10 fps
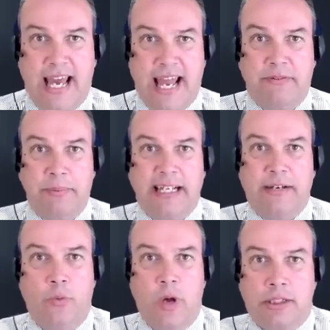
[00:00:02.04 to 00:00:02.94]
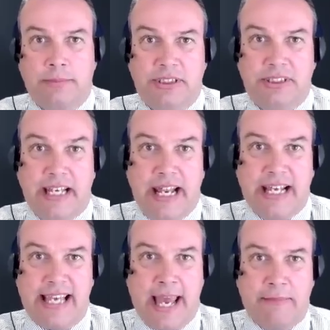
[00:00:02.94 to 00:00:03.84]
Hey, everybody, welcome to
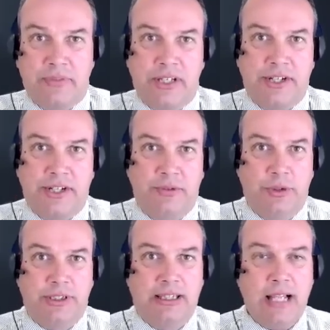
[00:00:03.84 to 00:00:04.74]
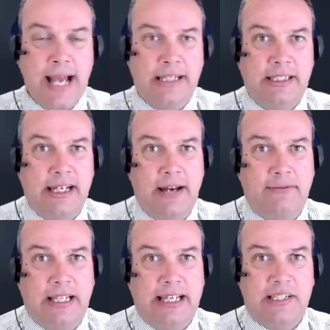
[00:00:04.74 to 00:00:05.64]
today's AMP session. We're delighted to
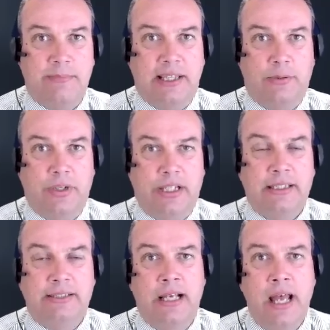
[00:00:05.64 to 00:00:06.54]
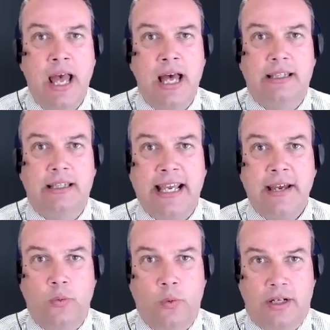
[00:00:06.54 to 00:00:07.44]
have Leigh Smith with us.
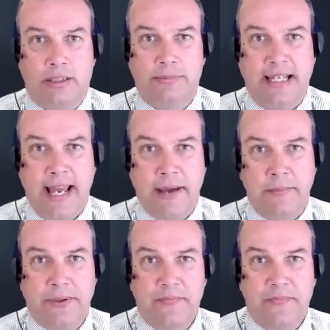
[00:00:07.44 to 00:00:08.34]
Leigh, welcome to AMP.